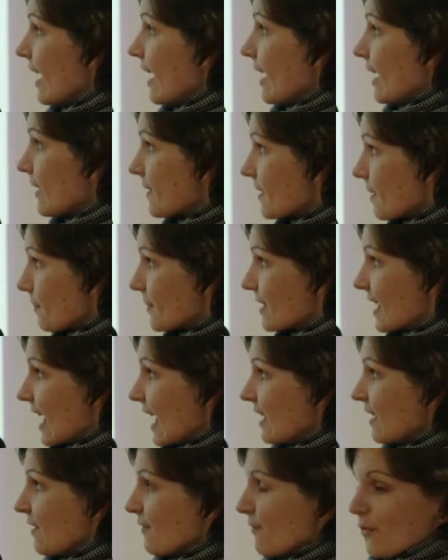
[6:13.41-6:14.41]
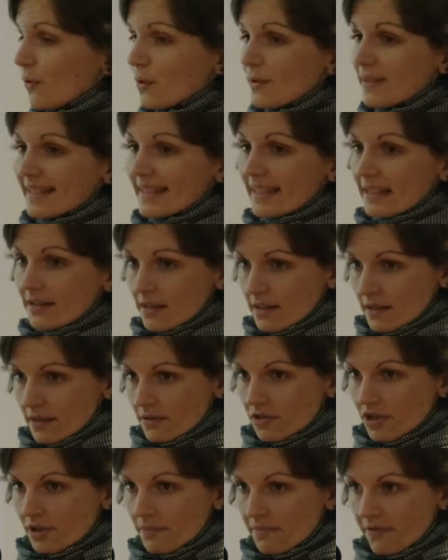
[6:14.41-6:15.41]
it's obtaining full
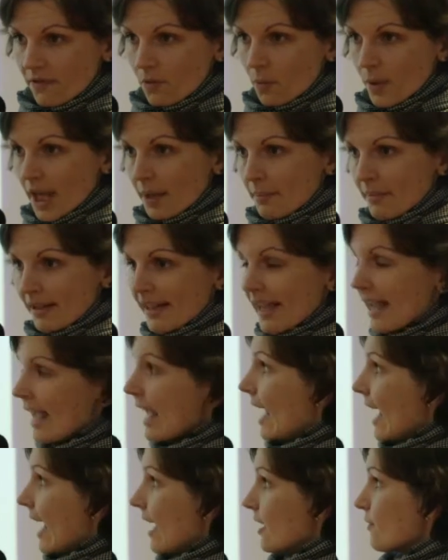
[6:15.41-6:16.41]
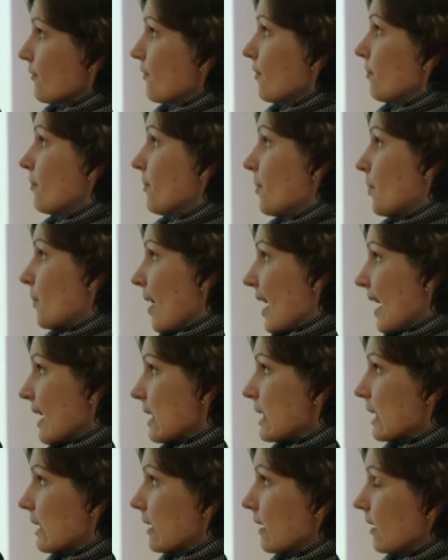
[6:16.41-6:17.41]
citizenship for women, and for more
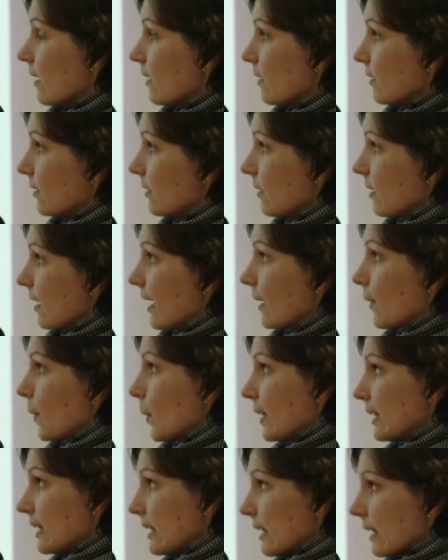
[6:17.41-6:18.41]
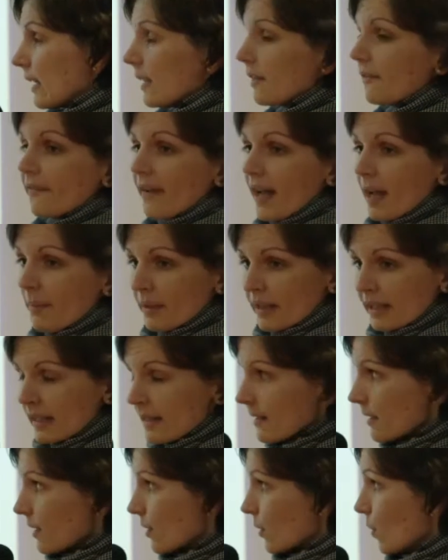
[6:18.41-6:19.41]
radical, critical
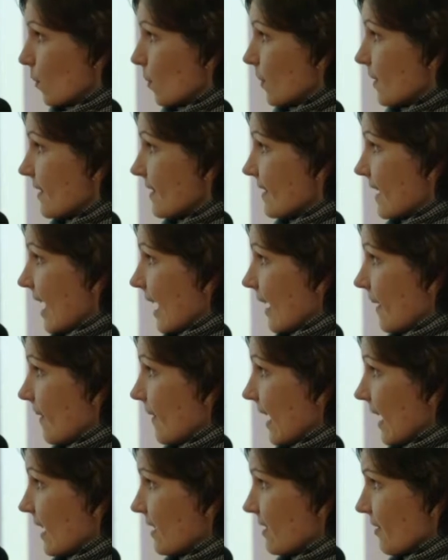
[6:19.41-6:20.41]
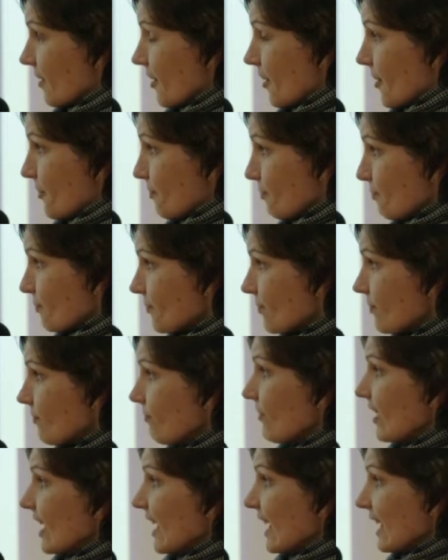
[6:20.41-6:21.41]
feminists who would say that
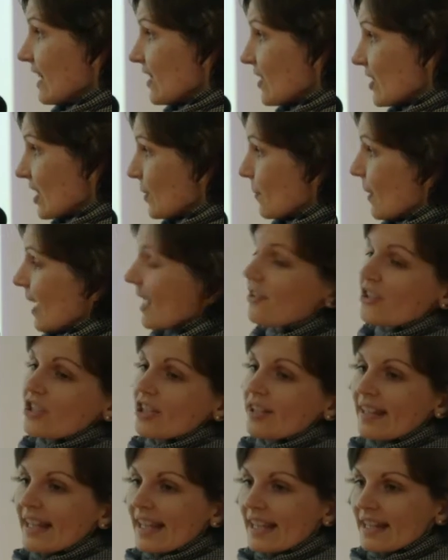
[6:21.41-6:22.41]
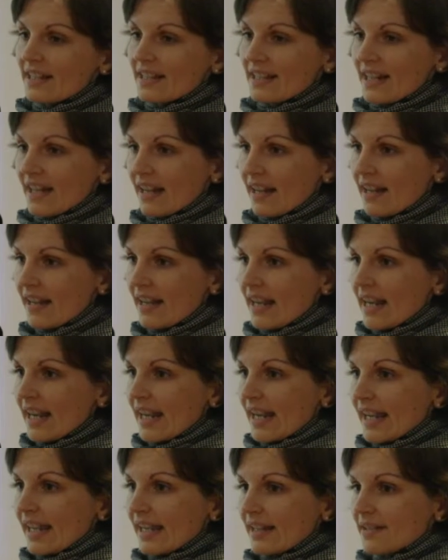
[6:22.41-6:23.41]
integration
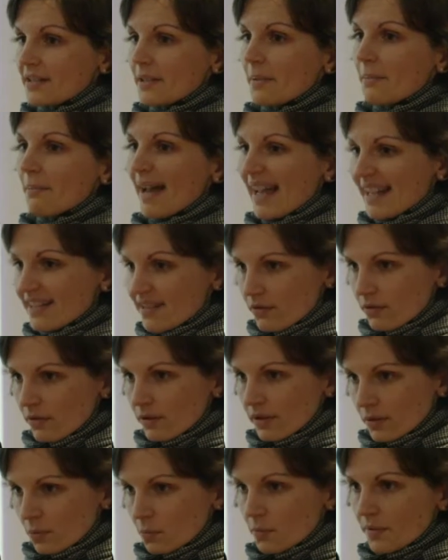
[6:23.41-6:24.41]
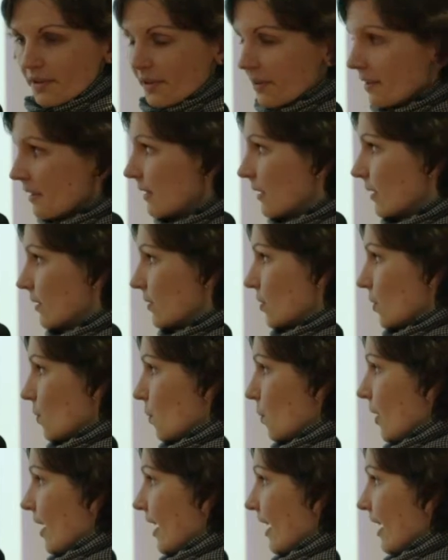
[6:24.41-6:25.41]
into masculine world,
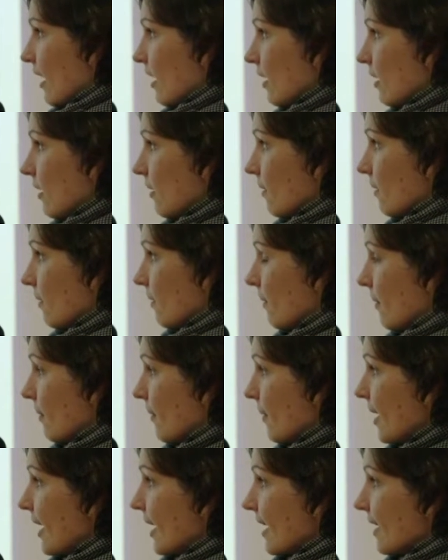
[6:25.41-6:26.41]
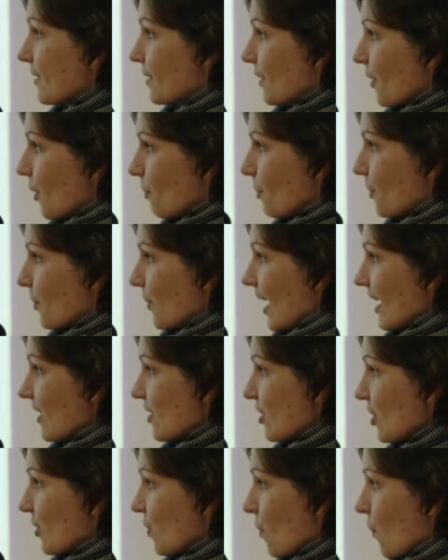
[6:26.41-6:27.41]
well, it's
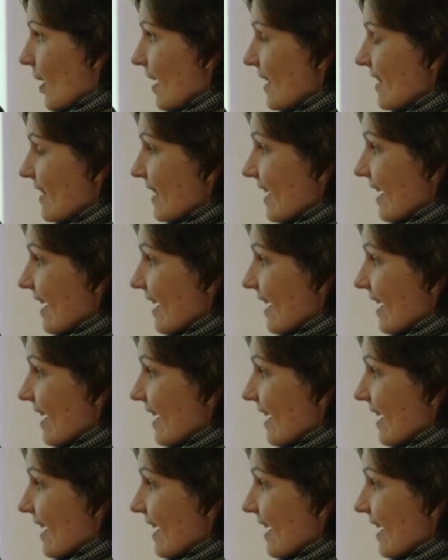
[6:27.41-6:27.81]
cooperation with